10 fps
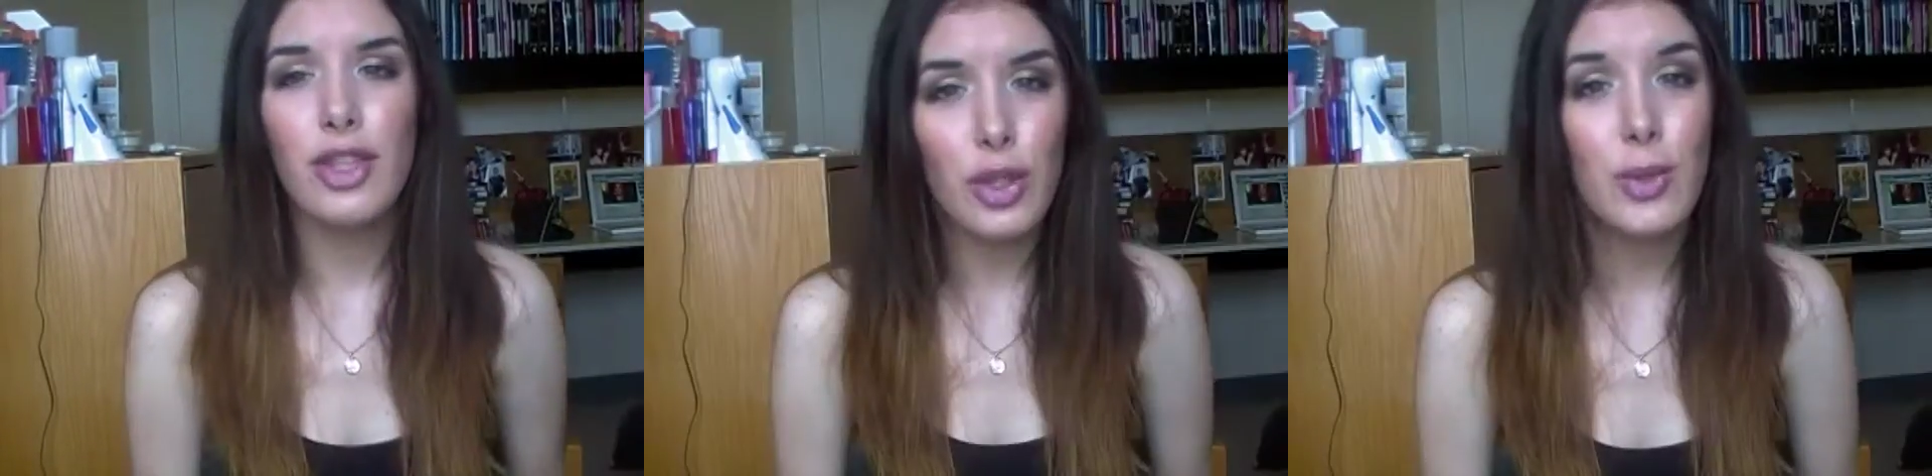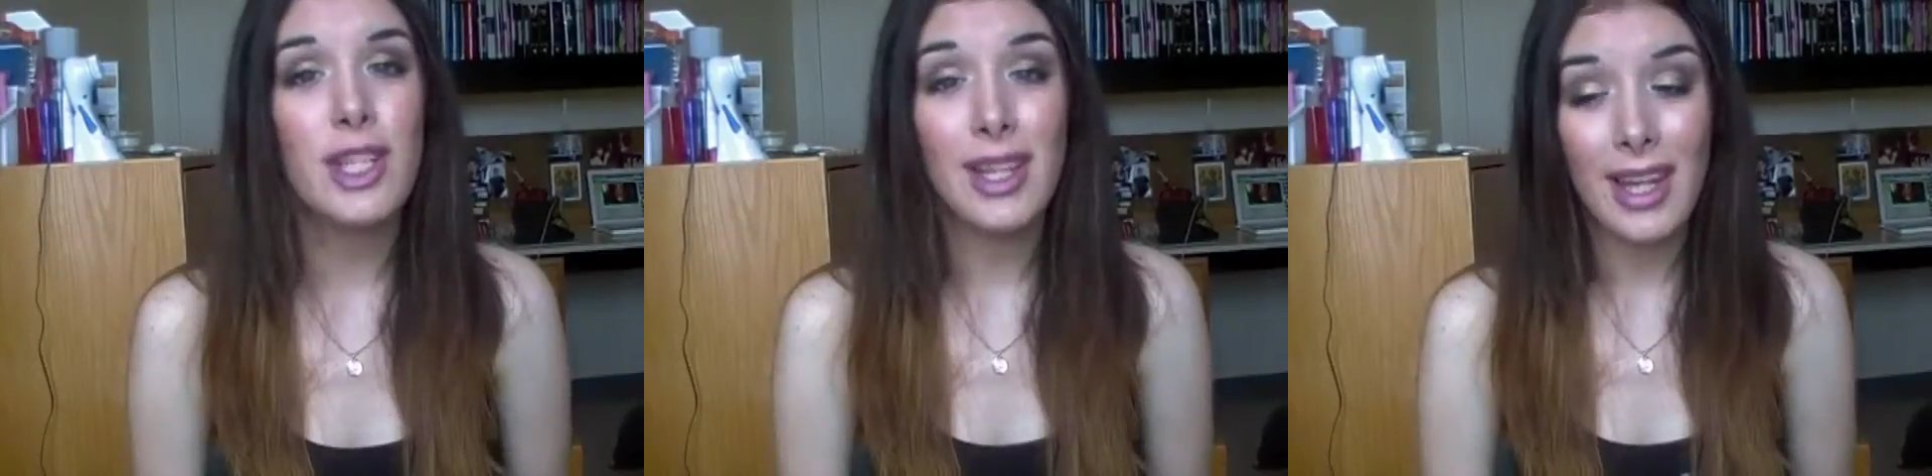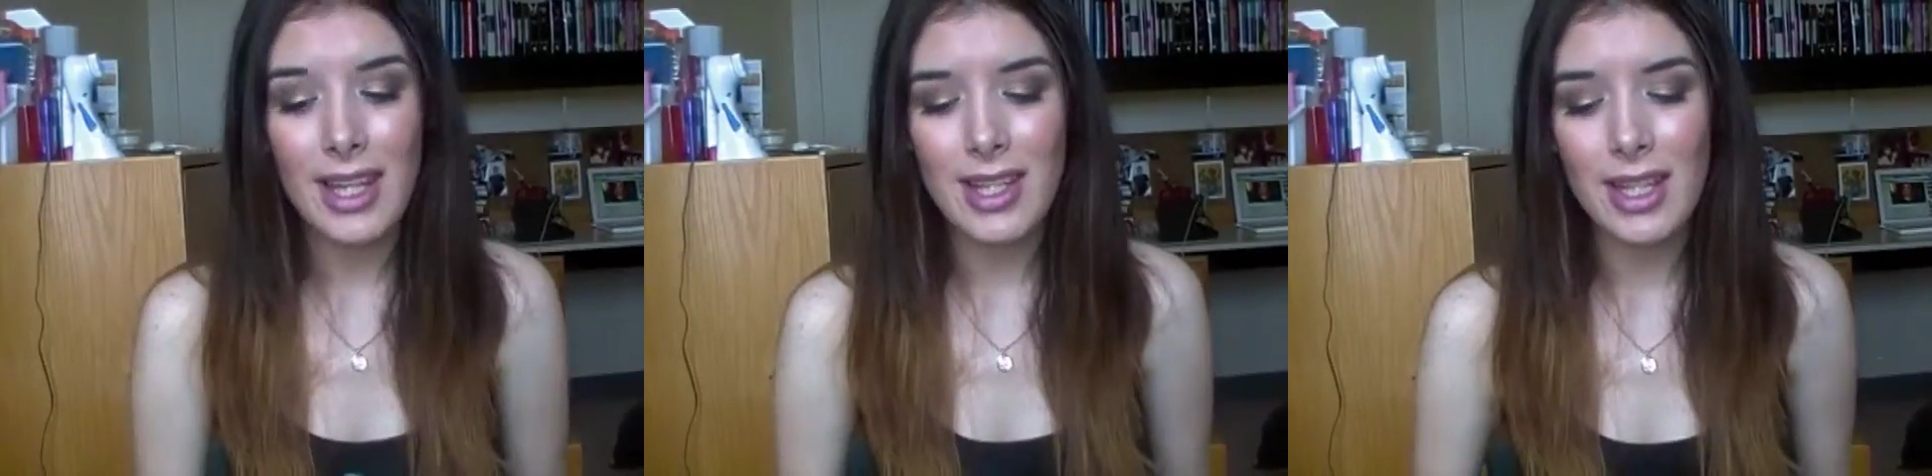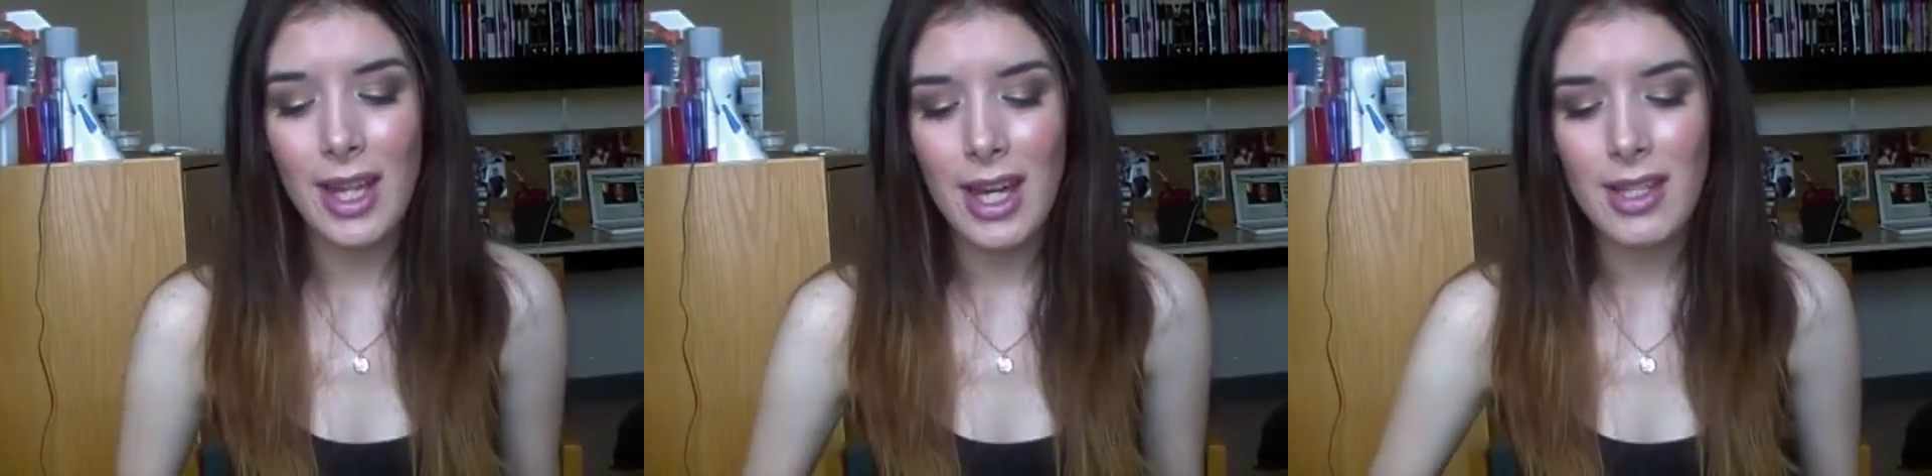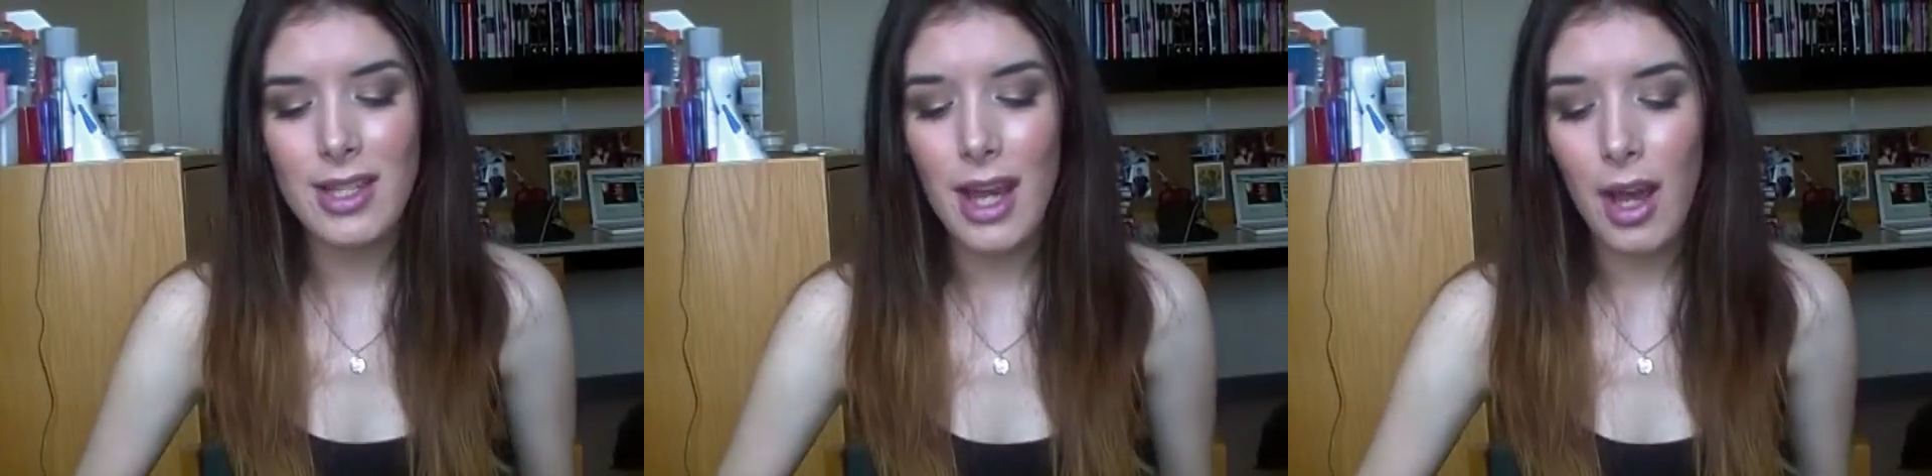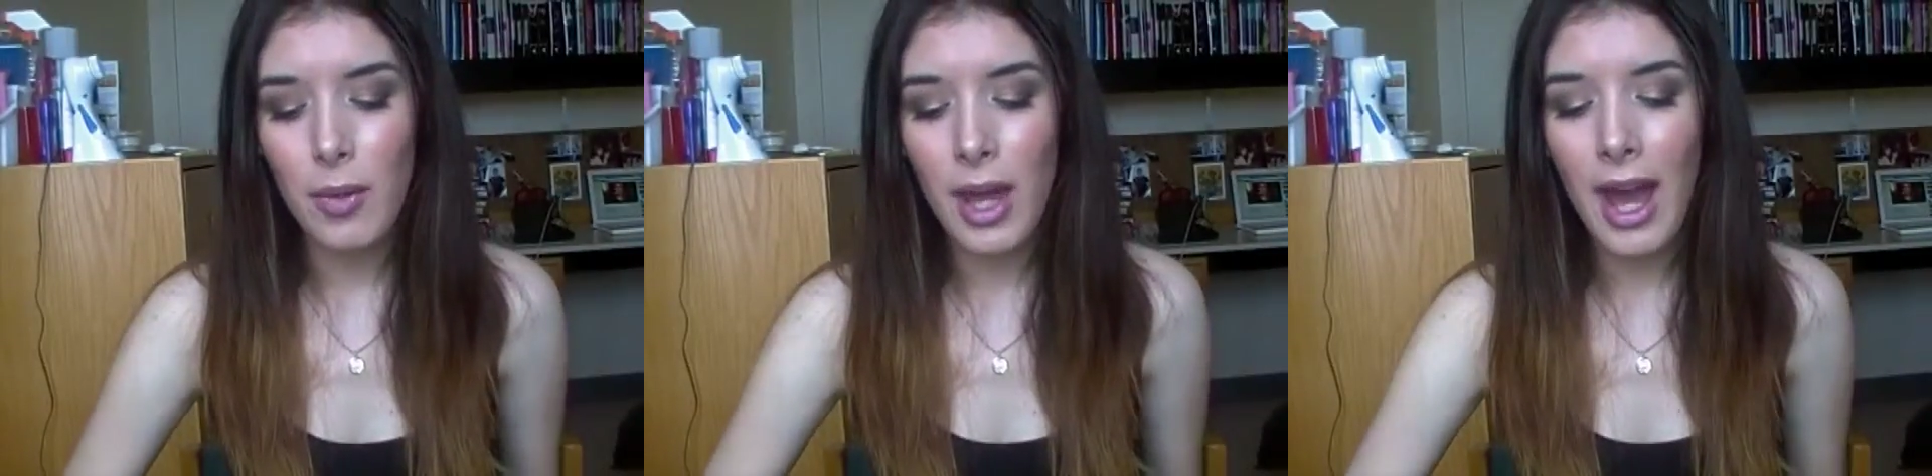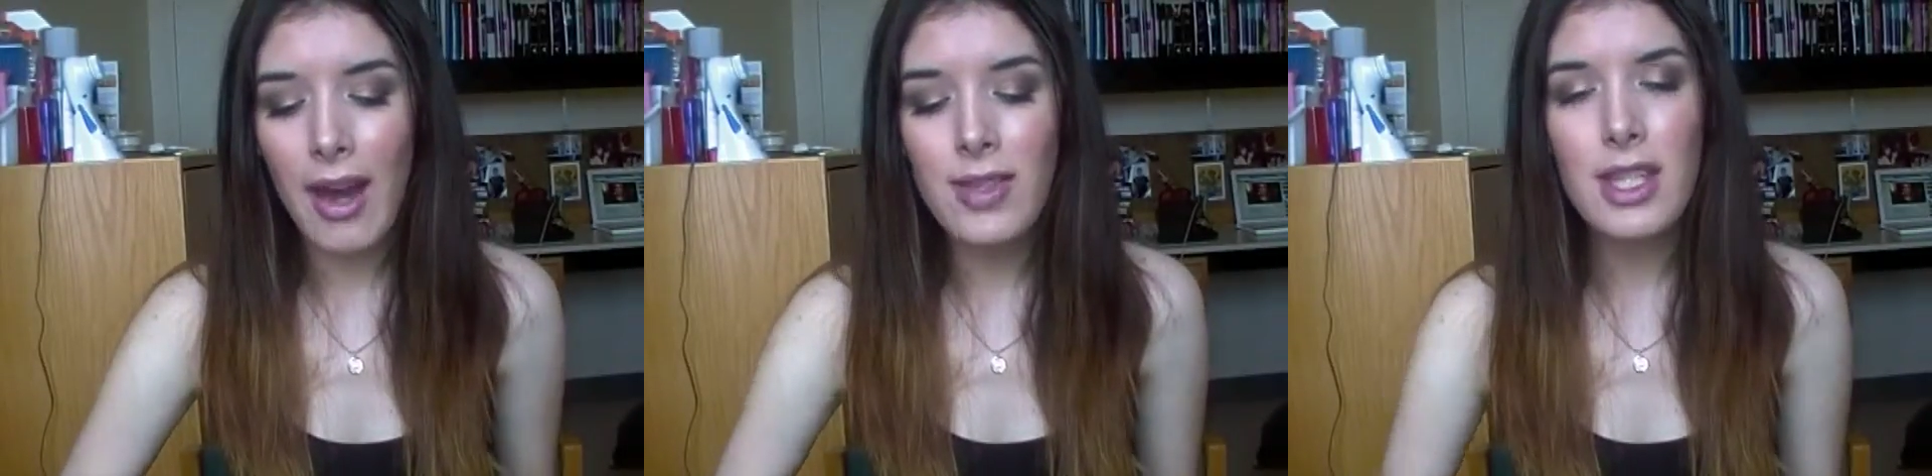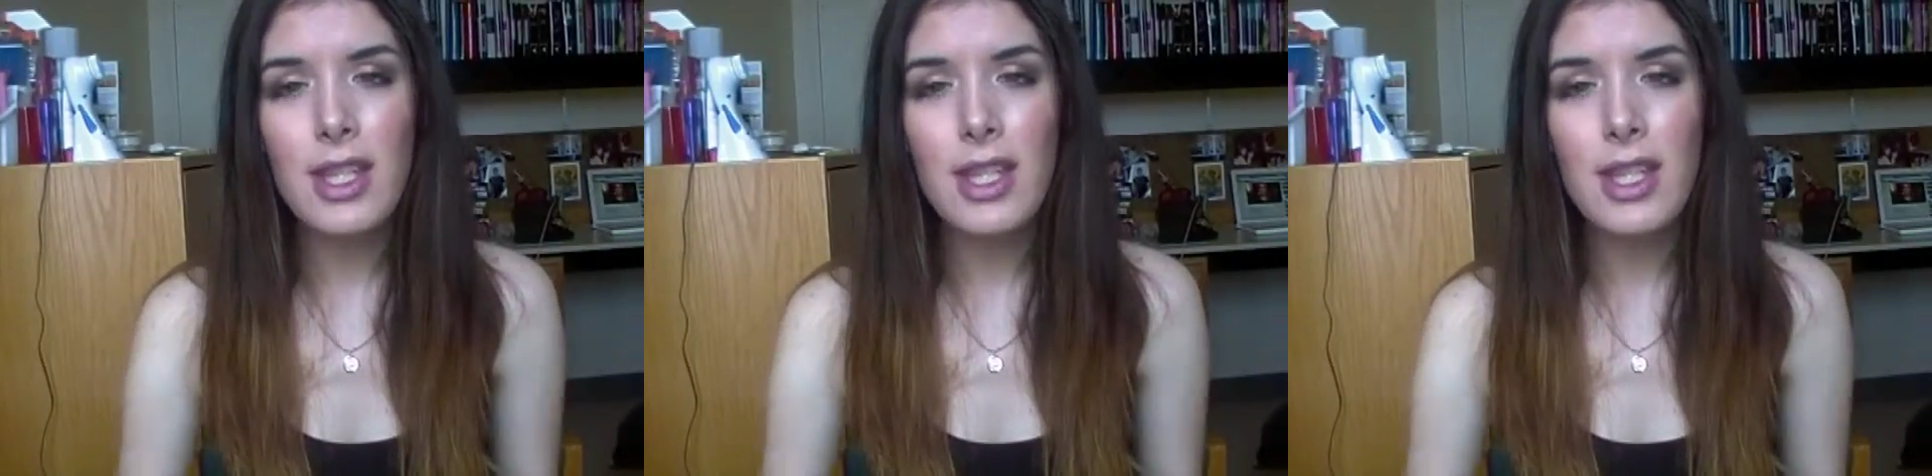due to laziness? I would have to